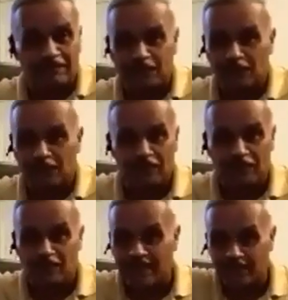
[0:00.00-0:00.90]
you don't know where you're
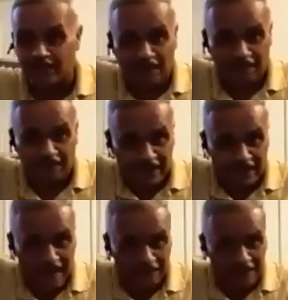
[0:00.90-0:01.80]
at. You follow that
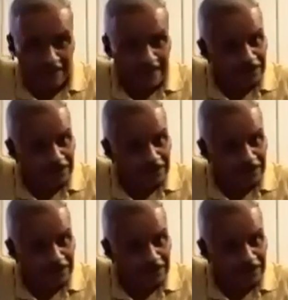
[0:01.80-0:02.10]
clave, right?